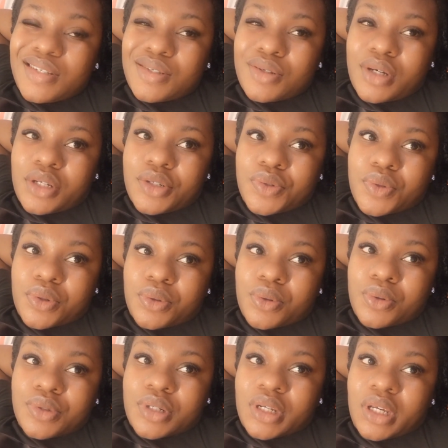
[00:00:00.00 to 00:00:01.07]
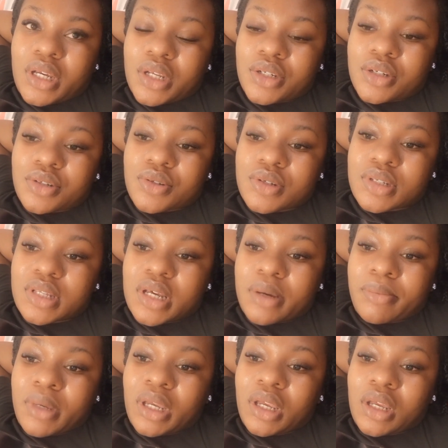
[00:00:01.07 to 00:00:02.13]
So I just want to go to the kitchen to
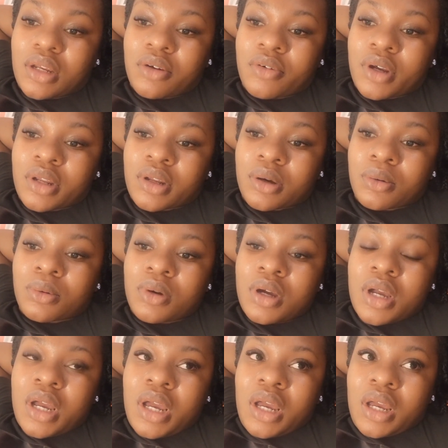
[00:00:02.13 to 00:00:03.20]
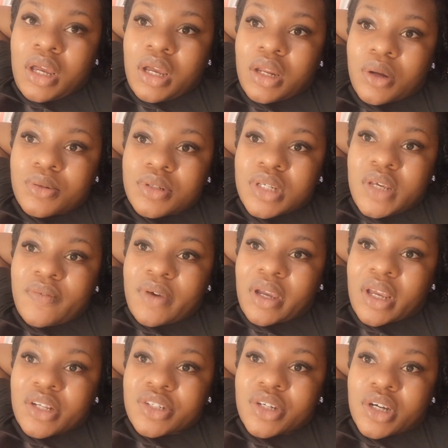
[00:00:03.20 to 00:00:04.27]
start making it right now, and I'll see if I
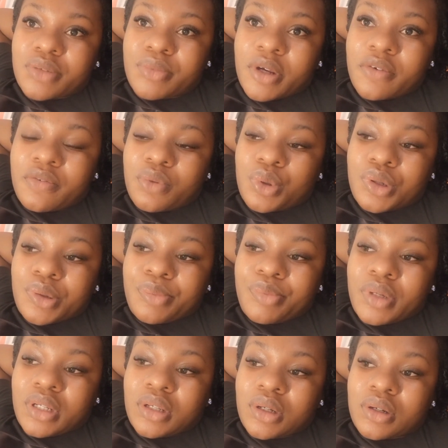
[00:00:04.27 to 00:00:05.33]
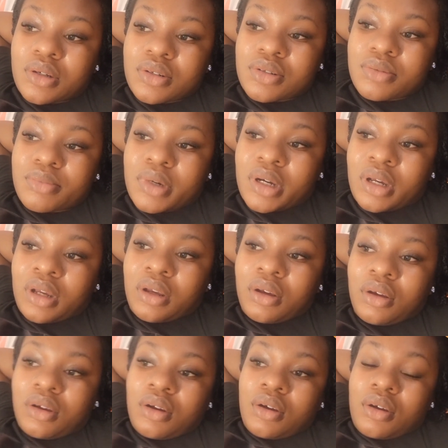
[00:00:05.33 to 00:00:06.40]
can charge my phone a bit because my
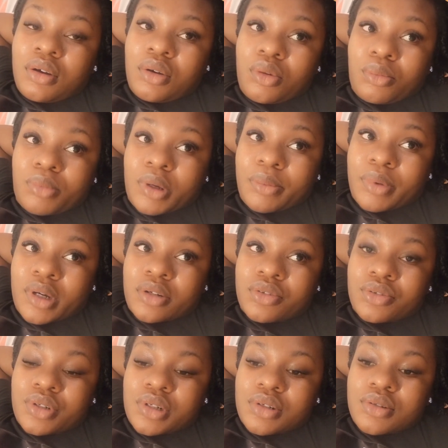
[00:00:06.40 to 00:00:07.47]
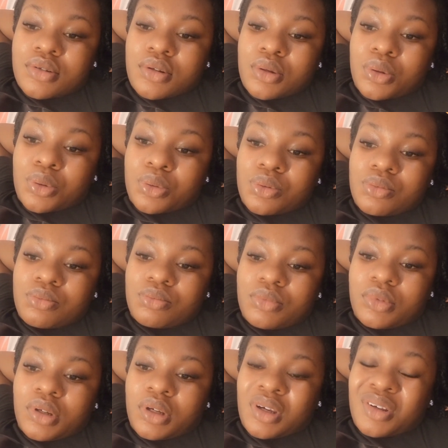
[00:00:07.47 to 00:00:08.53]
battery is low.
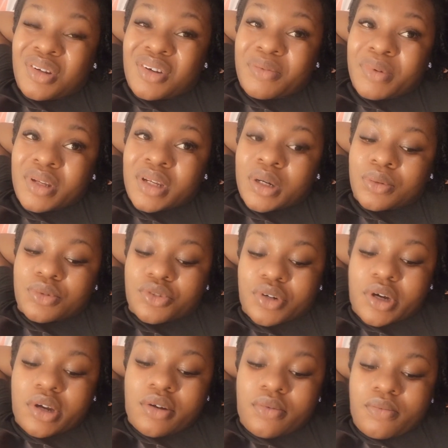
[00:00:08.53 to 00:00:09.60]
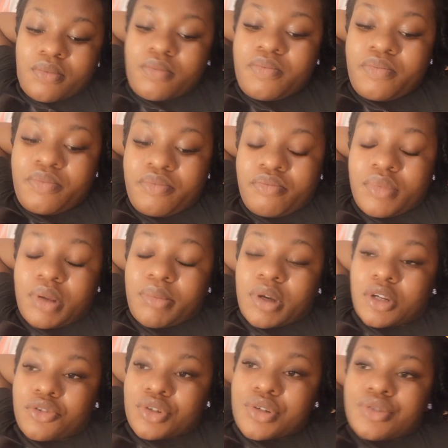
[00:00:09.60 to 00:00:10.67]
They're not been out, right?
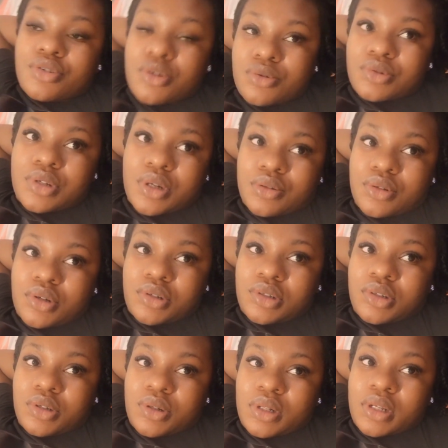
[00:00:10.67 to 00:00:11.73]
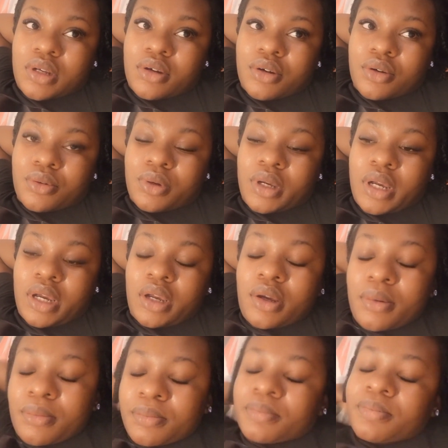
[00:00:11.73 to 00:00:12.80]
Battery is low, so I'll talk to you a little, okay?